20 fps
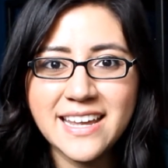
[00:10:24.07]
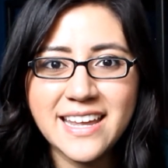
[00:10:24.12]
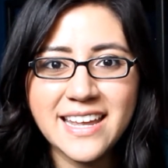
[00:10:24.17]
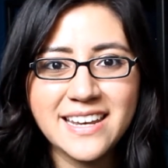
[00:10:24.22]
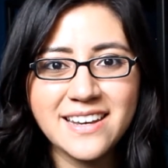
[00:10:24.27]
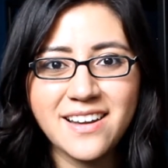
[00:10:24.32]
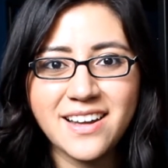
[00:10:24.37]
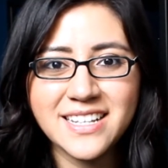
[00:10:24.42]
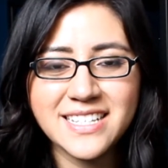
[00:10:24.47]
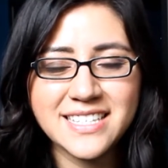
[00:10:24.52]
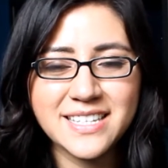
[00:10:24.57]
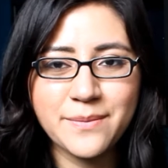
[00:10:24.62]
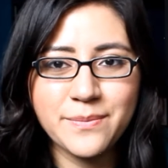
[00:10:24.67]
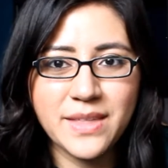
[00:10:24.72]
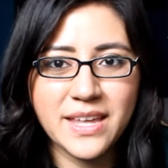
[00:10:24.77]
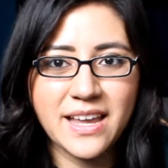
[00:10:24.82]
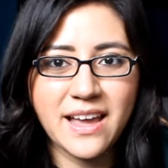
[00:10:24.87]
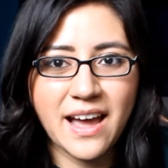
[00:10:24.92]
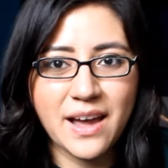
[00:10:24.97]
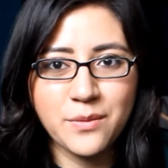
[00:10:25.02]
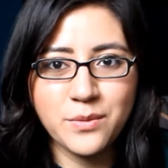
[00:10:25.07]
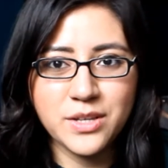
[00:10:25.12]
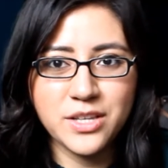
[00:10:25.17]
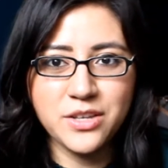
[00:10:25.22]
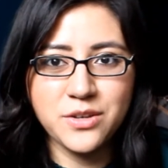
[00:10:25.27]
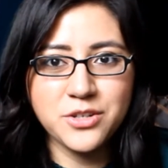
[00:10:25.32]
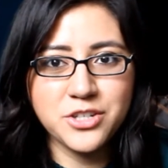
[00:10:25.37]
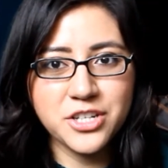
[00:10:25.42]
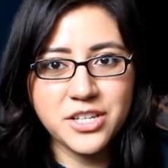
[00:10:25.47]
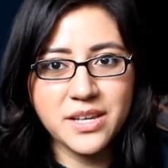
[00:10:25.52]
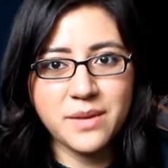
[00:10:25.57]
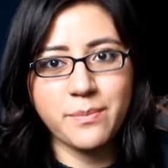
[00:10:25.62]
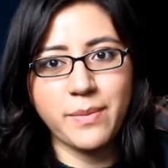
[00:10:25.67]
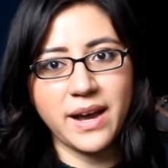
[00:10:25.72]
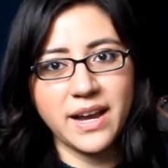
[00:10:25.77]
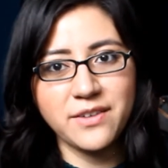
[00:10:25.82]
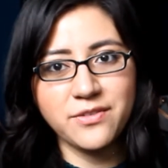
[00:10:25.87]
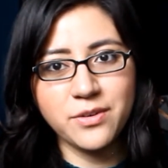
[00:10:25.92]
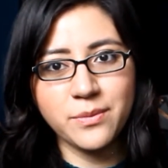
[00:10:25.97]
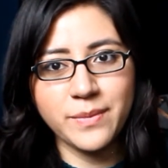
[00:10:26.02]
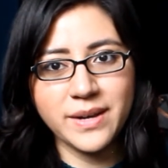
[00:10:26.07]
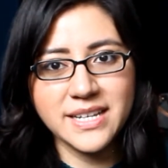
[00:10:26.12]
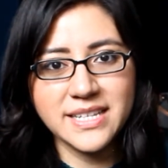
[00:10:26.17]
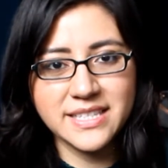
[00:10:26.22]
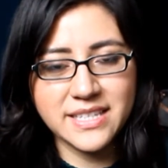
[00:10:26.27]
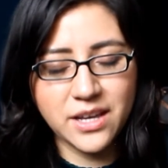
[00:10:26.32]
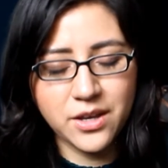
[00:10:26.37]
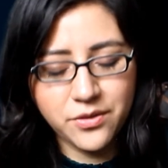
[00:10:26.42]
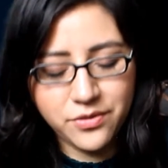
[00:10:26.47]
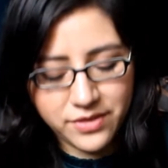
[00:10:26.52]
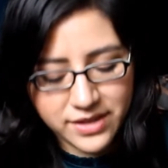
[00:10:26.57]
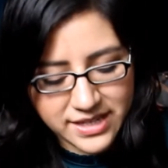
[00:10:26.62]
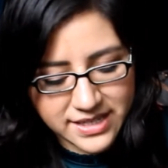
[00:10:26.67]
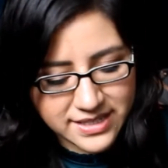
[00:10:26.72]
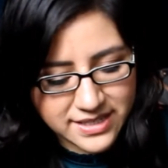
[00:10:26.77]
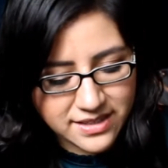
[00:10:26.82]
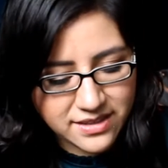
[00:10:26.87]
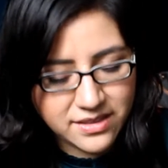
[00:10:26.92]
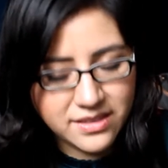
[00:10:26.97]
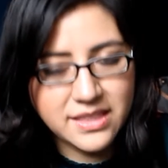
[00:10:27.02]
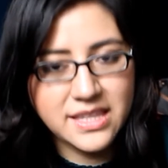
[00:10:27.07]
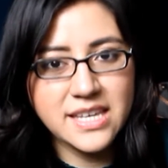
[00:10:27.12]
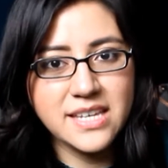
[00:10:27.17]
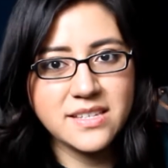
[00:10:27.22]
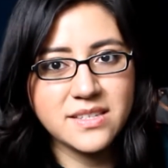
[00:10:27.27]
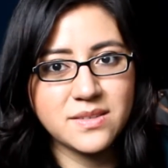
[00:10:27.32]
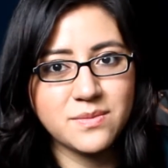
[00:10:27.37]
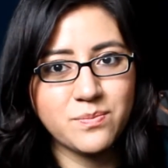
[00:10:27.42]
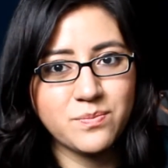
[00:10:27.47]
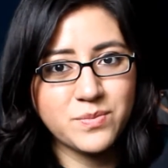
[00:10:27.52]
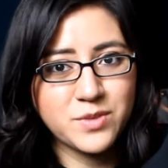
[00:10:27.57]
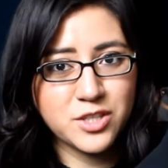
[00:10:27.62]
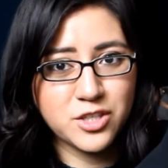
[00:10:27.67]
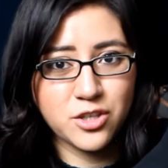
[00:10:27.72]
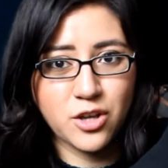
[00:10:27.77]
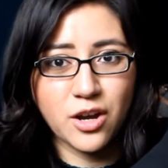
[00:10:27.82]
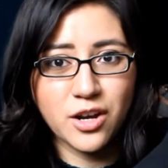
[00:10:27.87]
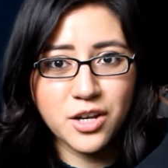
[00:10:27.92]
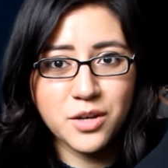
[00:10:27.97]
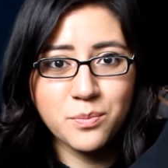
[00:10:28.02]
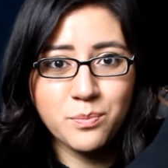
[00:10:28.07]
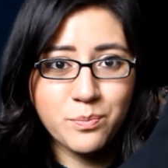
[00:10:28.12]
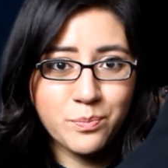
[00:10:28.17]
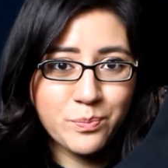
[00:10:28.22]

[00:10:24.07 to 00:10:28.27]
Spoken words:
and not something I would usually buy for myself, is these sock